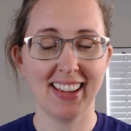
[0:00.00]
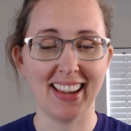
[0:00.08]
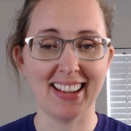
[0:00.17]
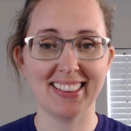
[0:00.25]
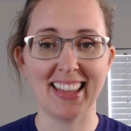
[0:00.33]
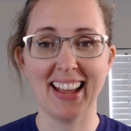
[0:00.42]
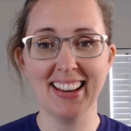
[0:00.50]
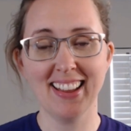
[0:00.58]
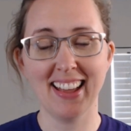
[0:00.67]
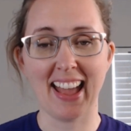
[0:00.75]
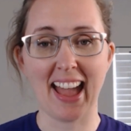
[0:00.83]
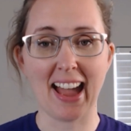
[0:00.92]
And then
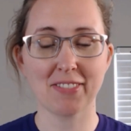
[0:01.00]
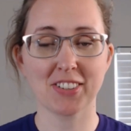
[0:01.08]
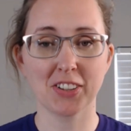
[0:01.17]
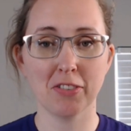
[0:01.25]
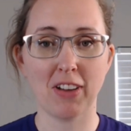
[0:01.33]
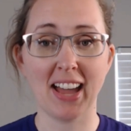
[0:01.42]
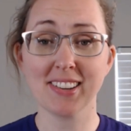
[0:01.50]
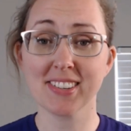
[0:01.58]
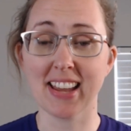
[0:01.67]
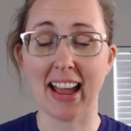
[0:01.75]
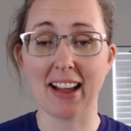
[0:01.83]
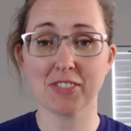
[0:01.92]
after the
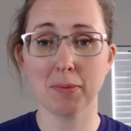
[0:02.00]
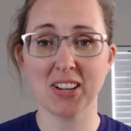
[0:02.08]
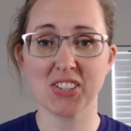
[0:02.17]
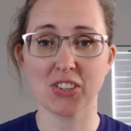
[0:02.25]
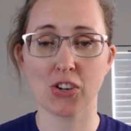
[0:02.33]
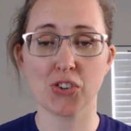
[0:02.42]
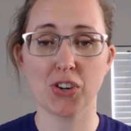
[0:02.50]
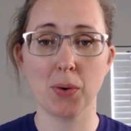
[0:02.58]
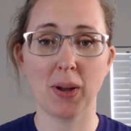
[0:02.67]
fact, after my surgery,